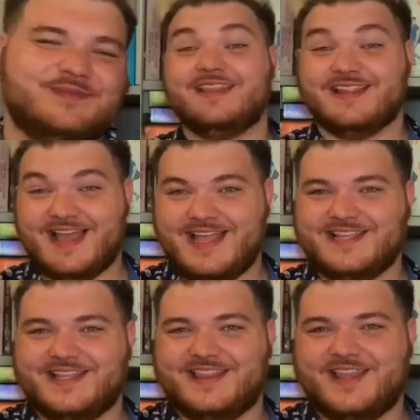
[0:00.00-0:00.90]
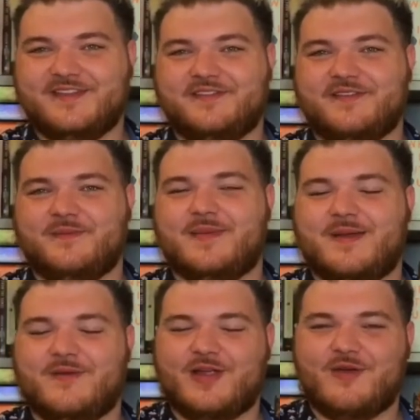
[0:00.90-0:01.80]
The Lightning Thief by
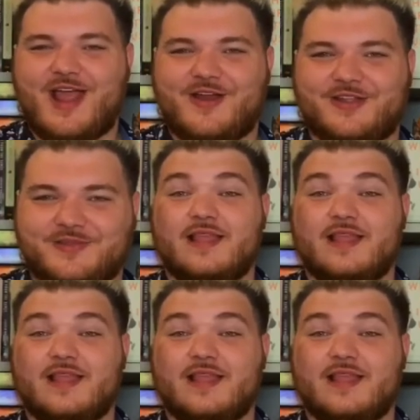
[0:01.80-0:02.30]
Rick Riordan.